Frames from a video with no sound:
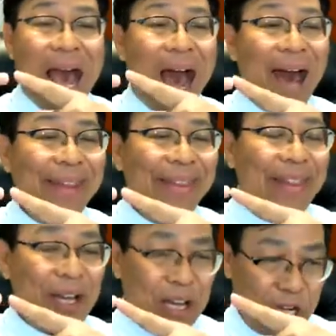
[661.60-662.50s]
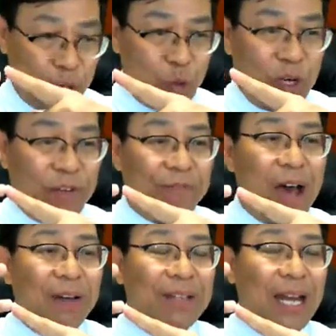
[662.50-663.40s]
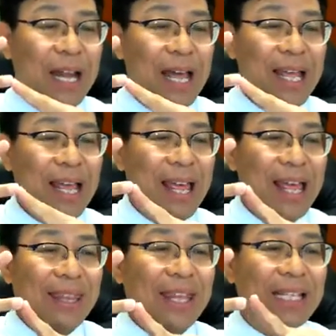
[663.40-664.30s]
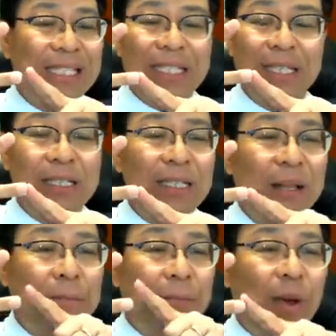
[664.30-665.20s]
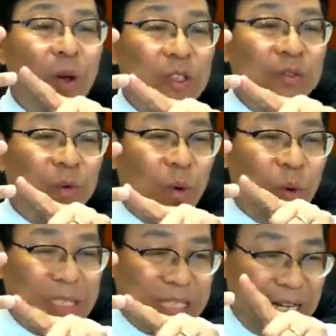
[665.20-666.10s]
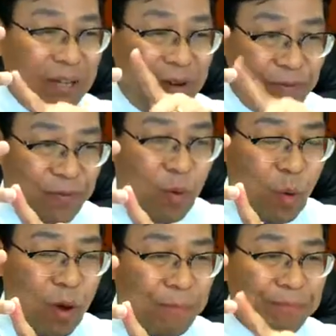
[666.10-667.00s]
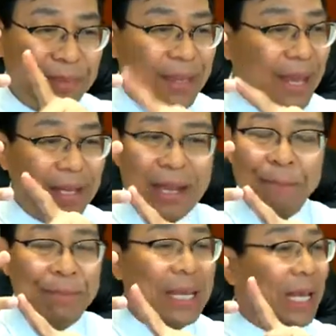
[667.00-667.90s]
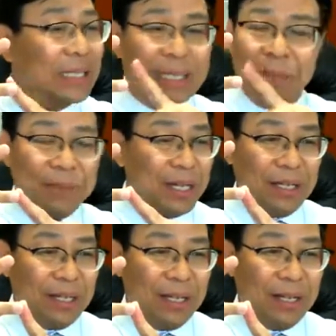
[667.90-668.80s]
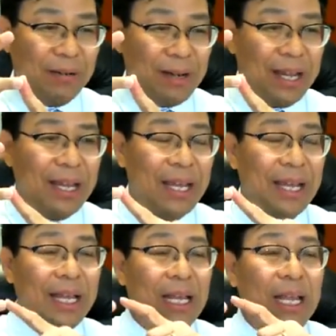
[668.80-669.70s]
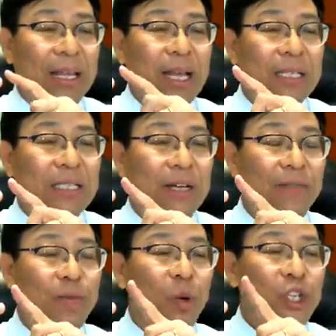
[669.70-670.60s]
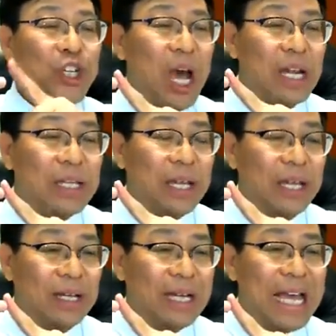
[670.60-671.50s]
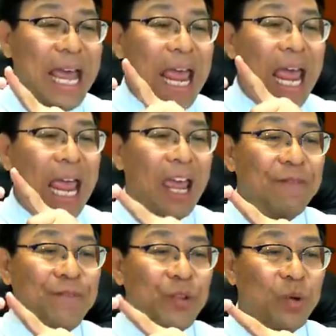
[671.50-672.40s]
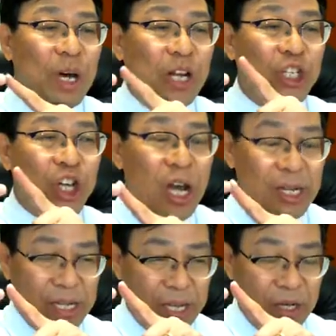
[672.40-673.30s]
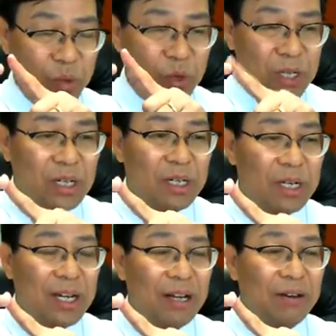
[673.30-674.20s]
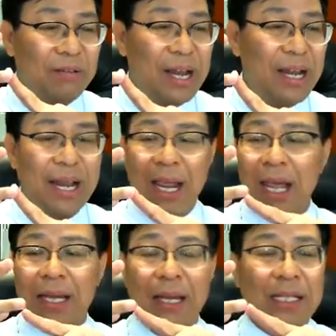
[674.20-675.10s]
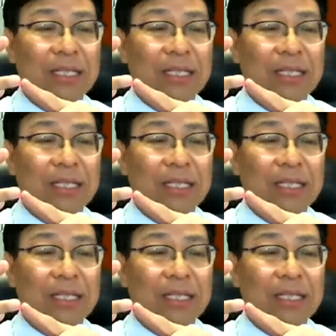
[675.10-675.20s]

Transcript: under $25, then still belongs for skill level 4. Cannot be exception, right? Then for child care, if you got a child care worker, right? And then